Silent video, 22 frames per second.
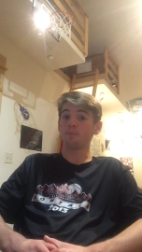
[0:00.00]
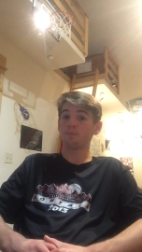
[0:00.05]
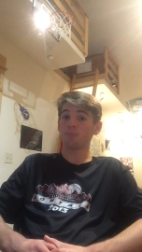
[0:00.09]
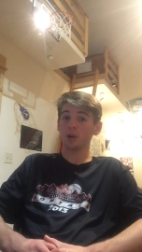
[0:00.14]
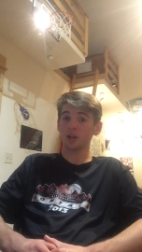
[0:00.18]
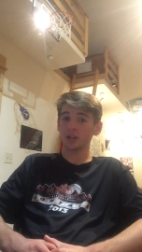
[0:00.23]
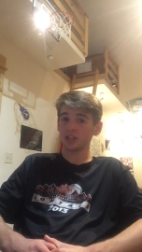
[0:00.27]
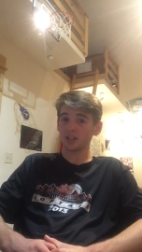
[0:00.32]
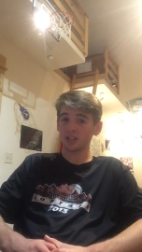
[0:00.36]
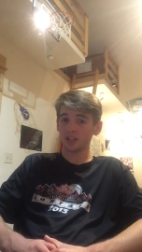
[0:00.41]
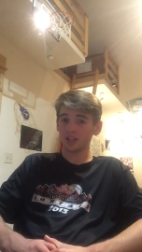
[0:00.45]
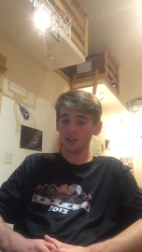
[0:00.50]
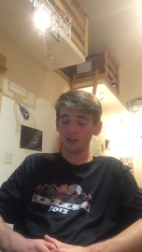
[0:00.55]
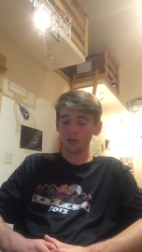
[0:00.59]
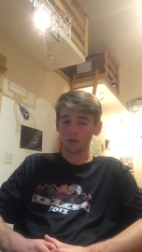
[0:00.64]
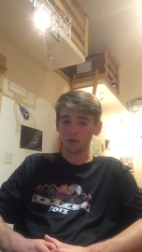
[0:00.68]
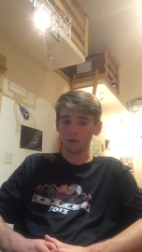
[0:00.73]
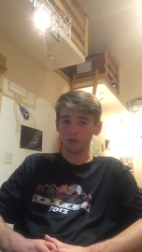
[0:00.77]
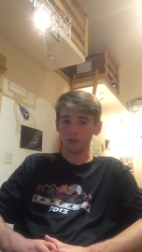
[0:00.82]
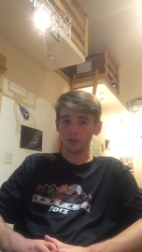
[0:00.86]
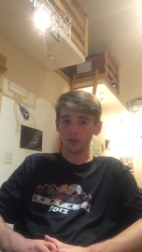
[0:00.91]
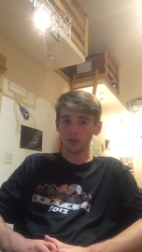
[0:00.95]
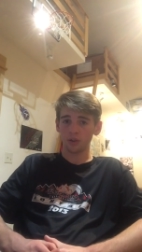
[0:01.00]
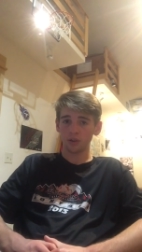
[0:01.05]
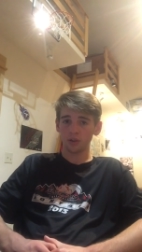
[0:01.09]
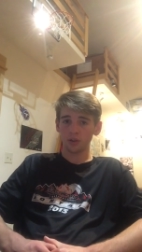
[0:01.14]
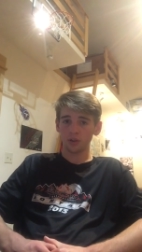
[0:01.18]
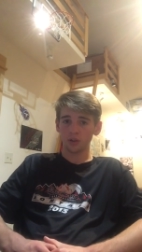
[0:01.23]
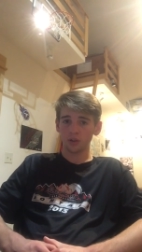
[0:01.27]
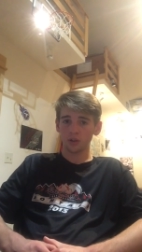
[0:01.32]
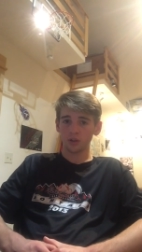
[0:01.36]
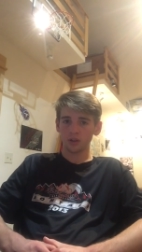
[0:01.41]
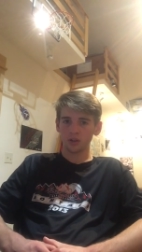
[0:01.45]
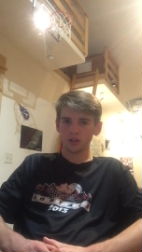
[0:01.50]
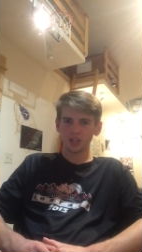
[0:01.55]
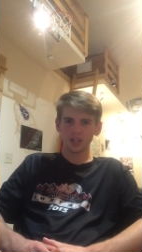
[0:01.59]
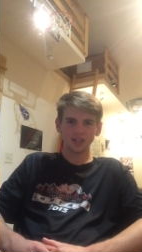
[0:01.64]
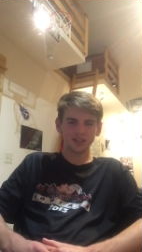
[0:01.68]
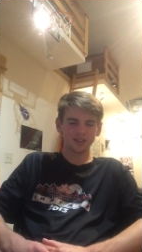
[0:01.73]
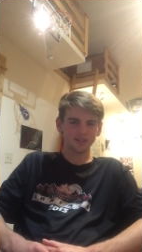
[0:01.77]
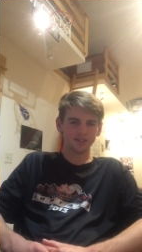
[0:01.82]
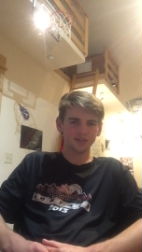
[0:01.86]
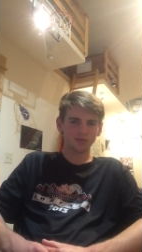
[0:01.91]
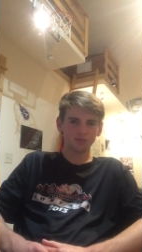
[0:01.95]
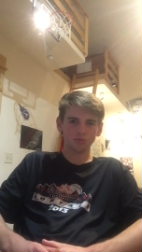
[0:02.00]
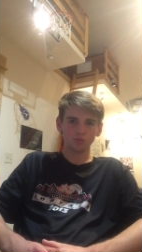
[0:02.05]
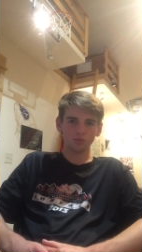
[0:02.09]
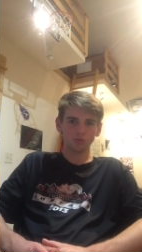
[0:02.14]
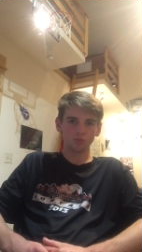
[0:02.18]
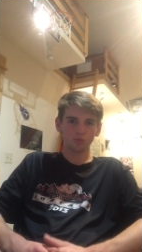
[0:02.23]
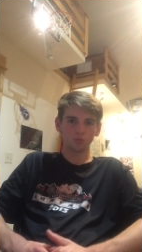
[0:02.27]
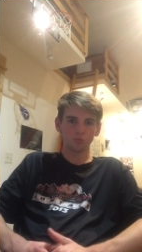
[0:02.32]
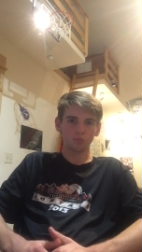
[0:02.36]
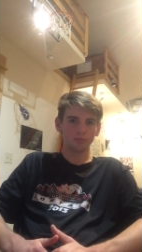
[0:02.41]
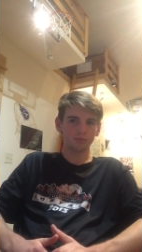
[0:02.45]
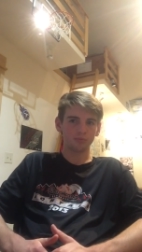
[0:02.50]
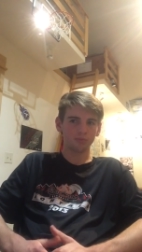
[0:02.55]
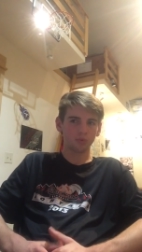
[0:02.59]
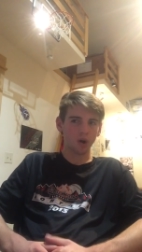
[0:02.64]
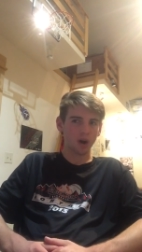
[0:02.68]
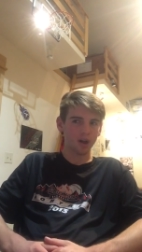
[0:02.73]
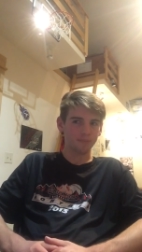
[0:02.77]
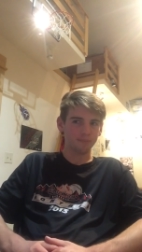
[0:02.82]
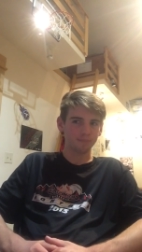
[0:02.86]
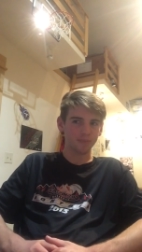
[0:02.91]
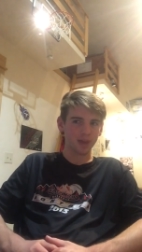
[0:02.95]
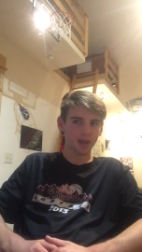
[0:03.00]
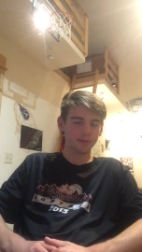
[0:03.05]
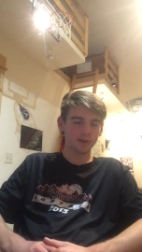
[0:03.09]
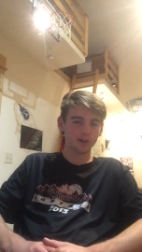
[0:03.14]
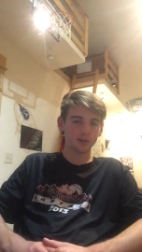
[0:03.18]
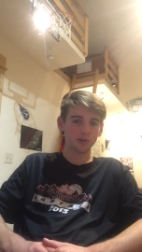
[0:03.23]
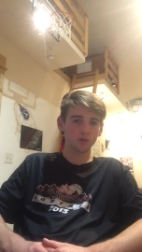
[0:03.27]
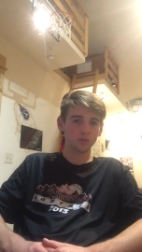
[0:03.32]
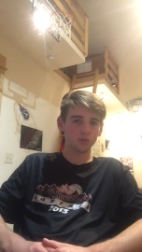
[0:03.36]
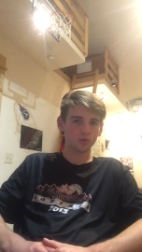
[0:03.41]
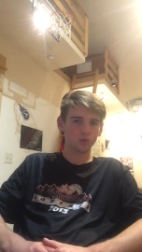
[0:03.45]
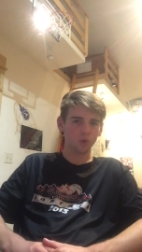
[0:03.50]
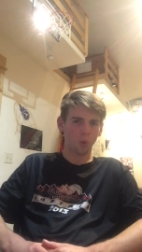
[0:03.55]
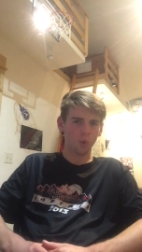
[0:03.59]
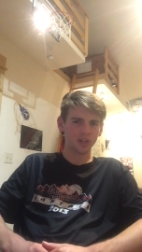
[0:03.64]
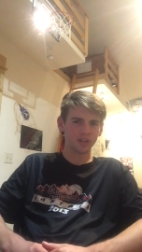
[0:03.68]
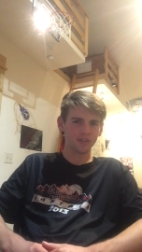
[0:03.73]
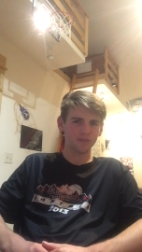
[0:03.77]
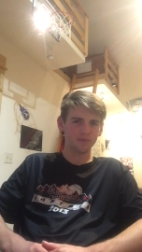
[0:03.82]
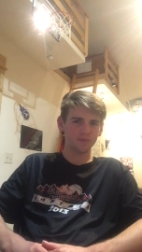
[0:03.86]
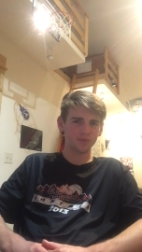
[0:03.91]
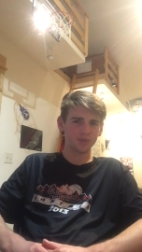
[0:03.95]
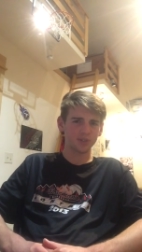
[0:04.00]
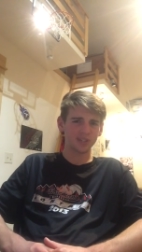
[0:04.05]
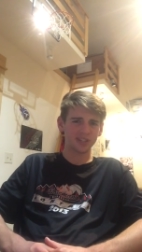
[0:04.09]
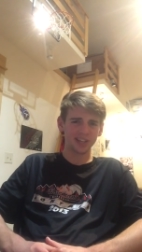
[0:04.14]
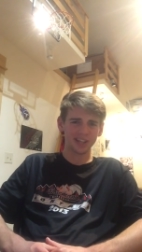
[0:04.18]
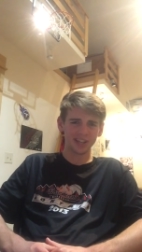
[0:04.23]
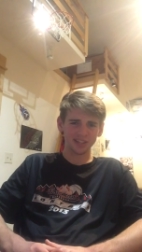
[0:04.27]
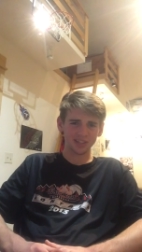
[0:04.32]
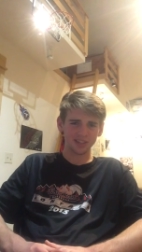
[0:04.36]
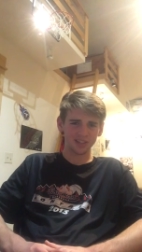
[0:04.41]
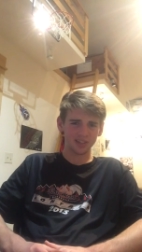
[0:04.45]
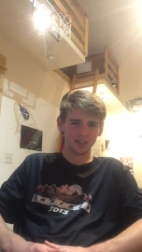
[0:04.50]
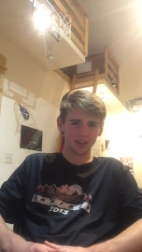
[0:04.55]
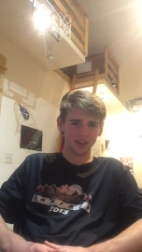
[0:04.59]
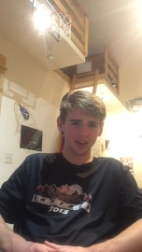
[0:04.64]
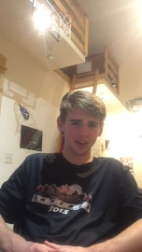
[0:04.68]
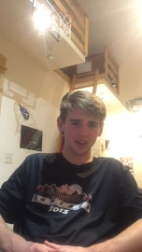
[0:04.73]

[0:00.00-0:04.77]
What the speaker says: Buddy Hield, he's, maybe 26?